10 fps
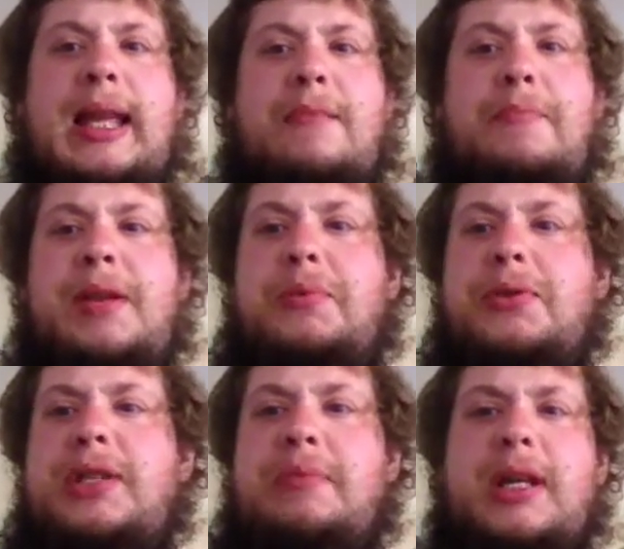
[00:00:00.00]
and
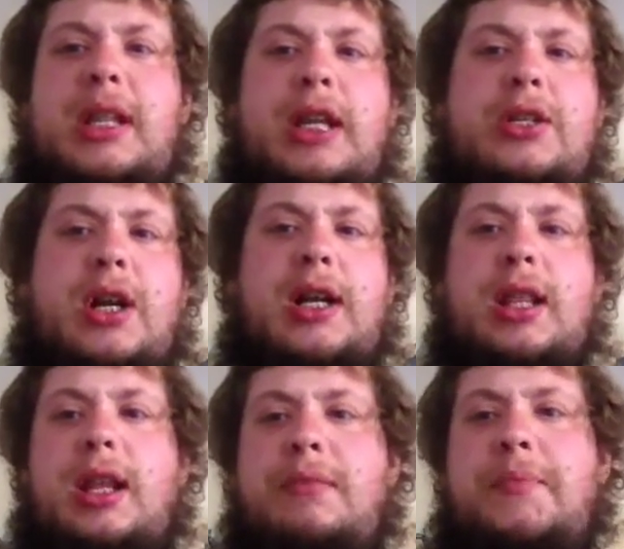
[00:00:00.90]
people typically try to
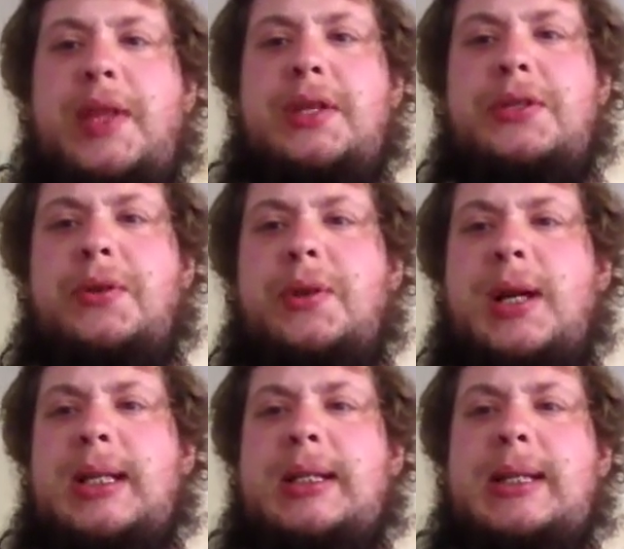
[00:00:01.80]
lump these two
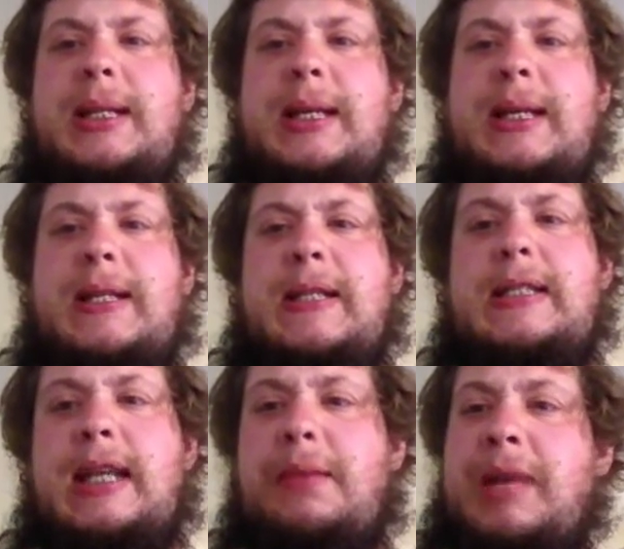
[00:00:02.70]
guns in the
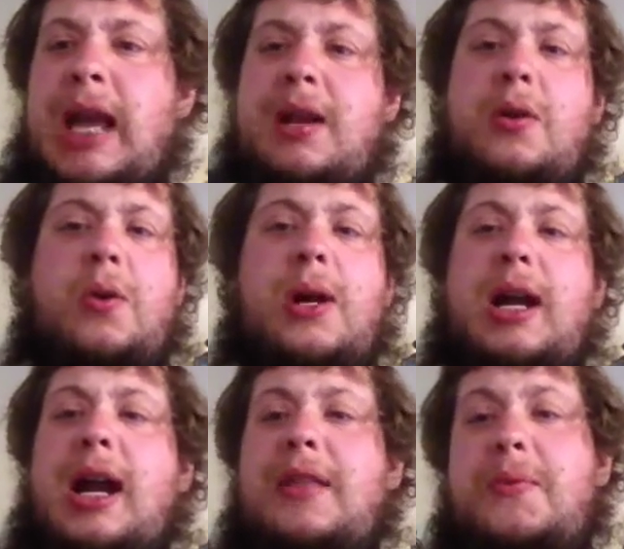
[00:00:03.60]
same
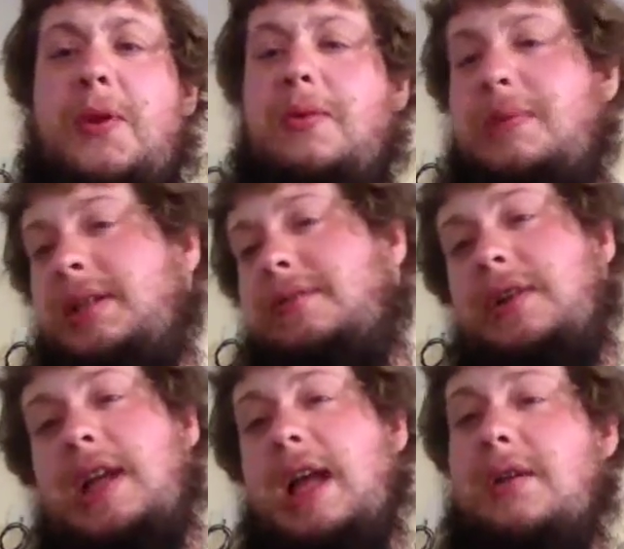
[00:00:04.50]
category. I throw them in
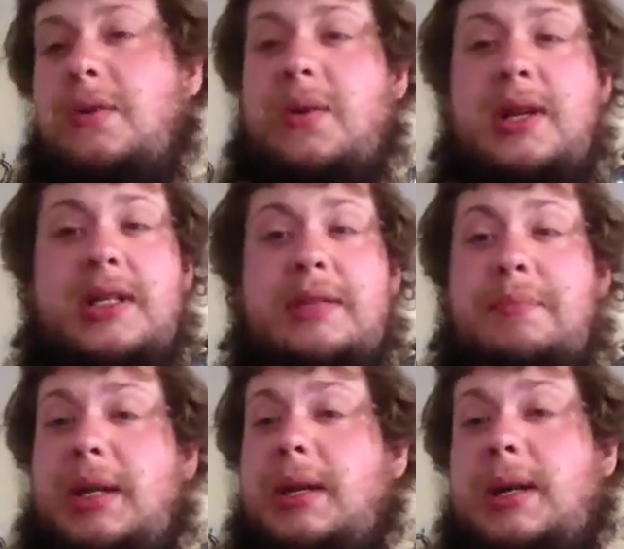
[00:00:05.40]
different categories
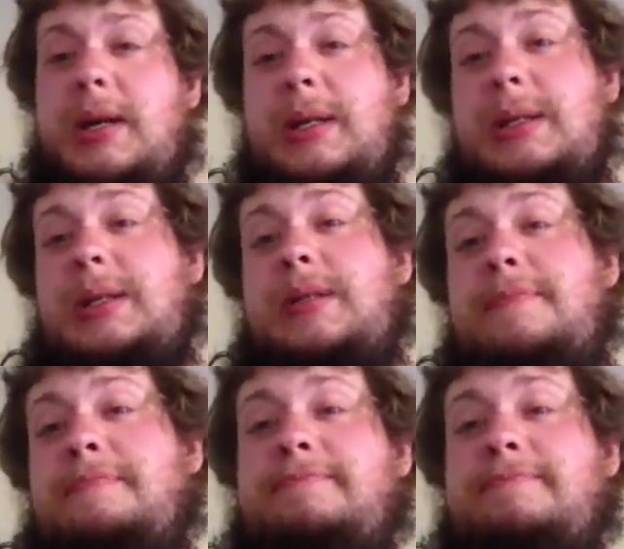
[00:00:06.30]
because